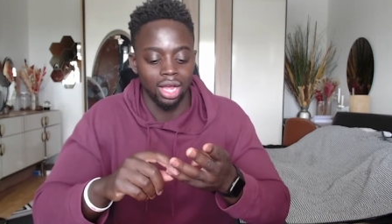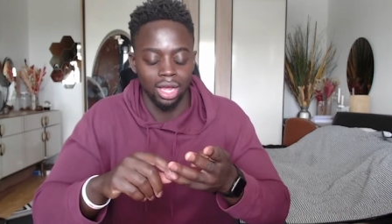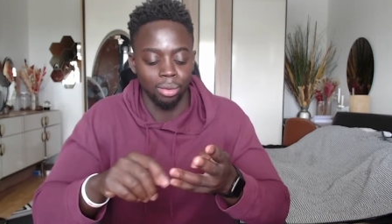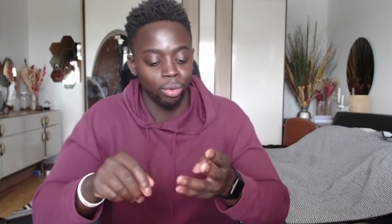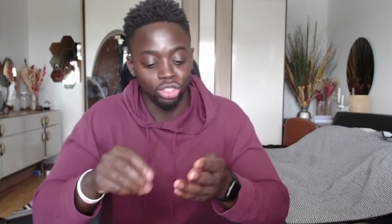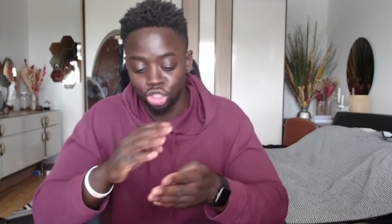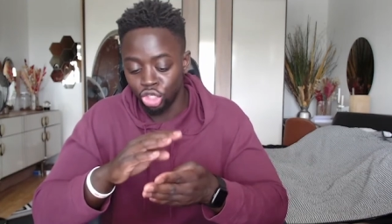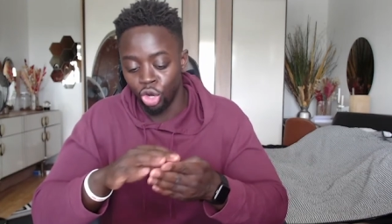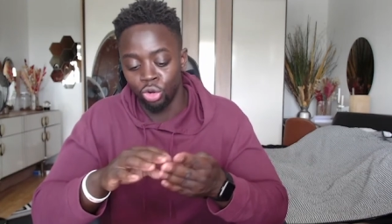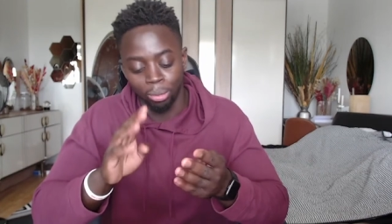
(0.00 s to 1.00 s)
And once you
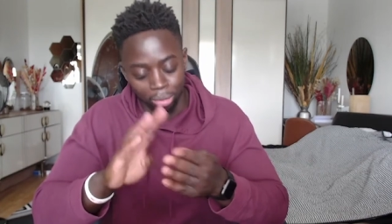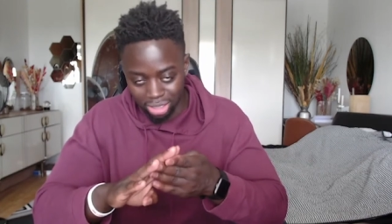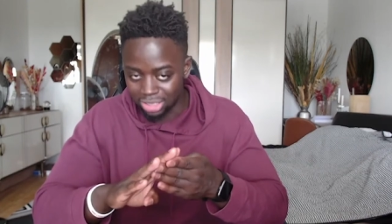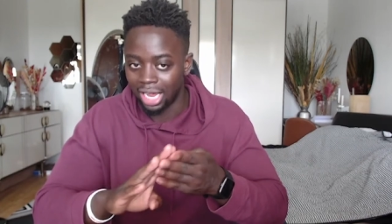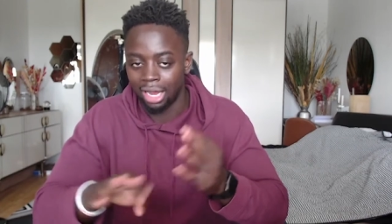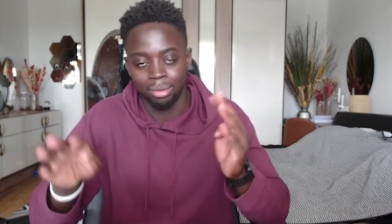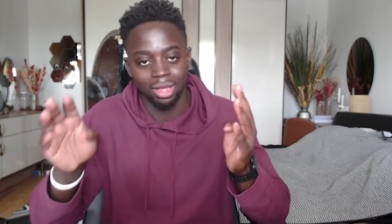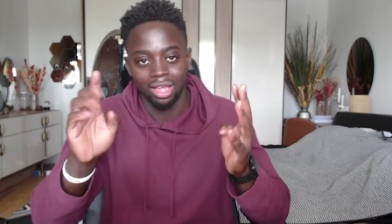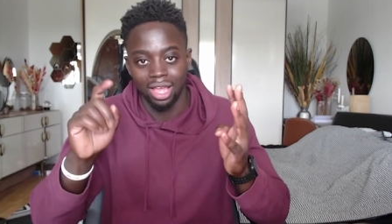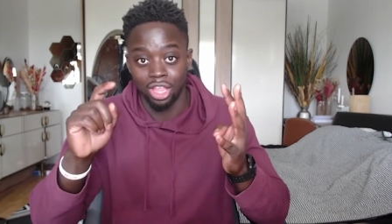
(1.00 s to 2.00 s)
know your body type,
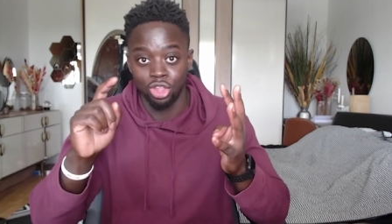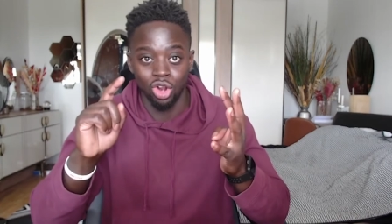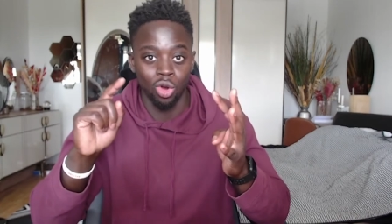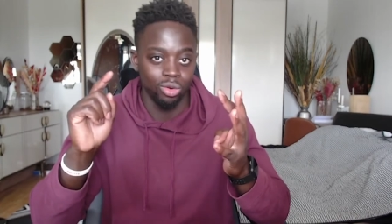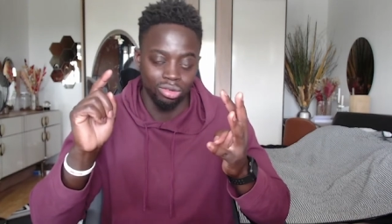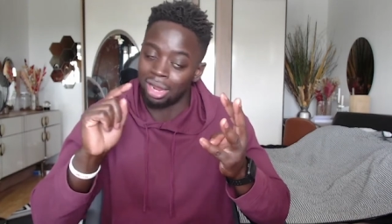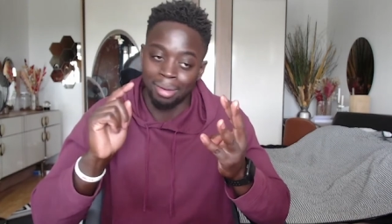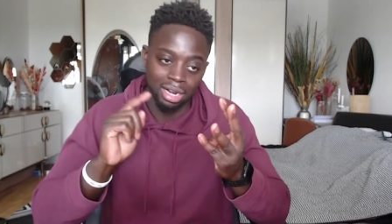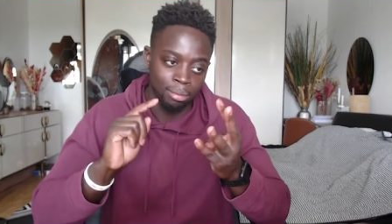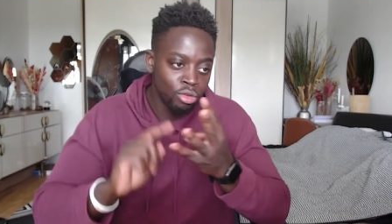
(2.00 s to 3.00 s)
you know the
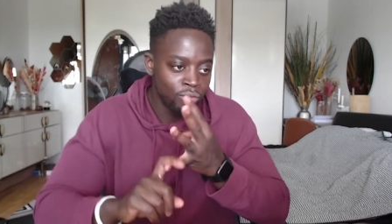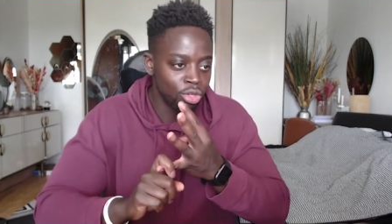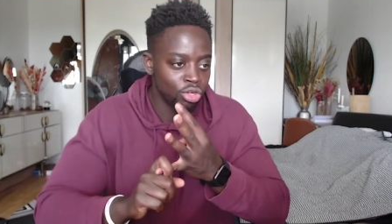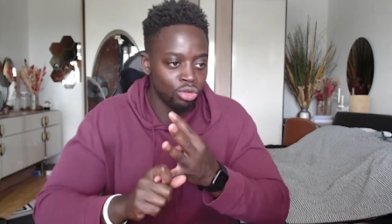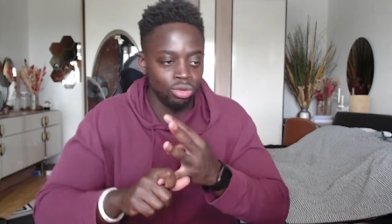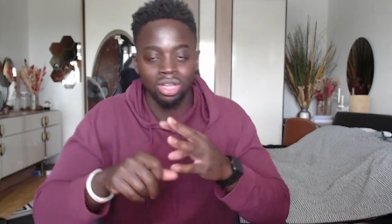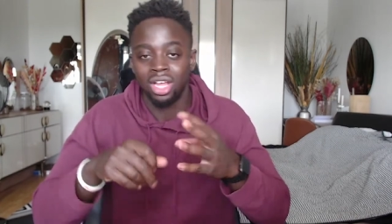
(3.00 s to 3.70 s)
amount of movement you do,